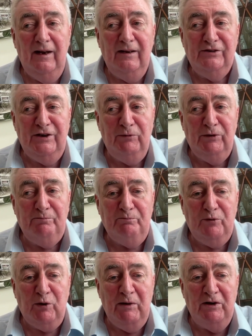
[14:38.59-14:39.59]
She would
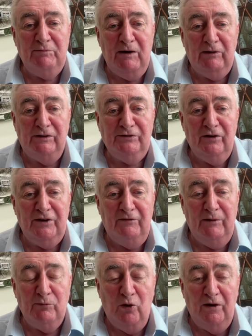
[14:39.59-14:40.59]
come into my restaurant
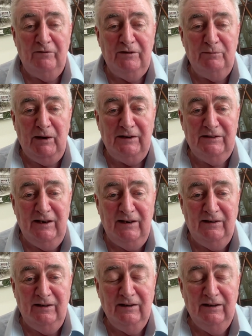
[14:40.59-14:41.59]
every morning to buy
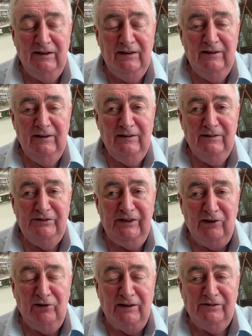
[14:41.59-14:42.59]
tin
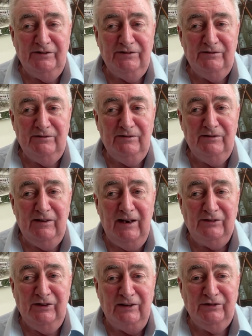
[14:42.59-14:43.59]
cigarettes
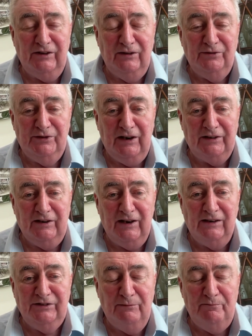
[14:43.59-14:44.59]
as an excuse to get the
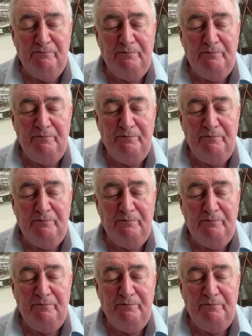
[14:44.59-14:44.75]
gossip.